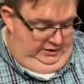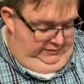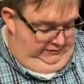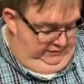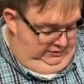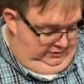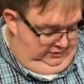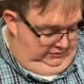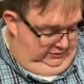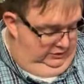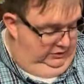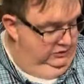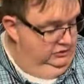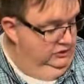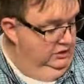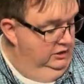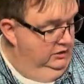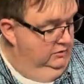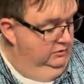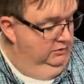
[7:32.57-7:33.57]
I've not really
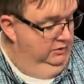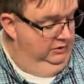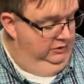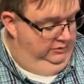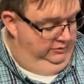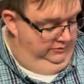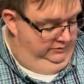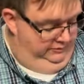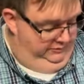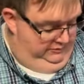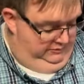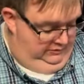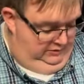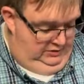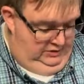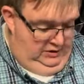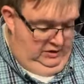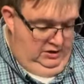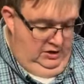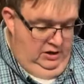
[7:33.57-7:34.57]
checked with her.
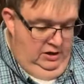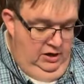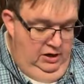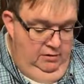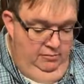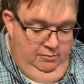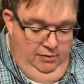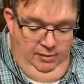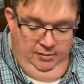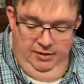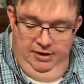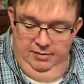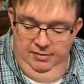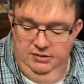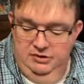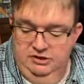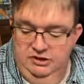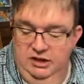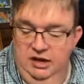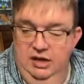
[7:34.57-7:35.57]
Mama,
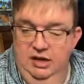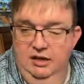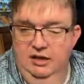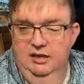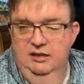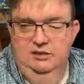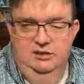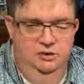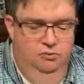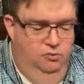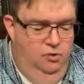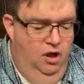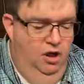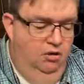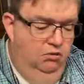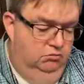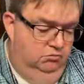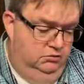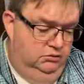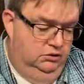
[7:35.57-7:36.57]
how much onions you
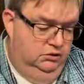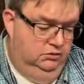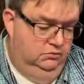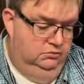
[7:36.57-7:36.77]
want?